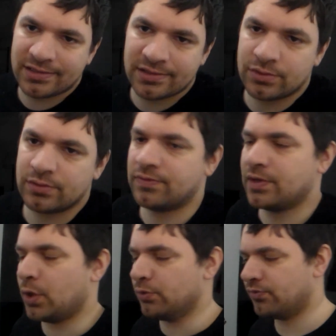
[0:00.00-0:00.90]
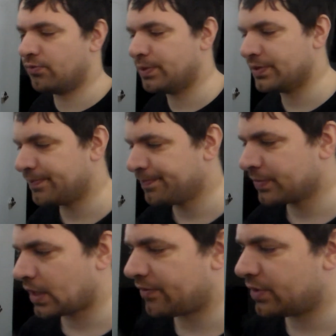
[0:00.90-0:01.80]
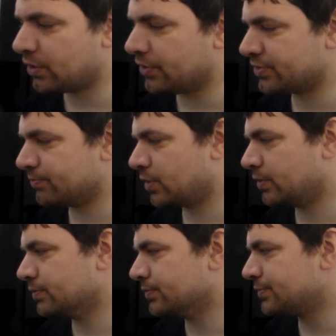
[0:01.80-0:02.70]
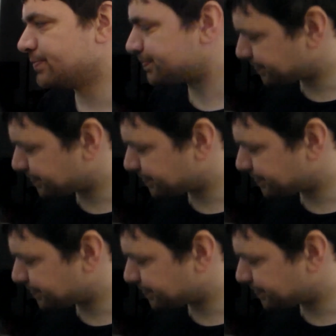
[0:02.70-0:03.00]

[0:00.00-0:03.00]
sort of loaf, but I've only got some rolls.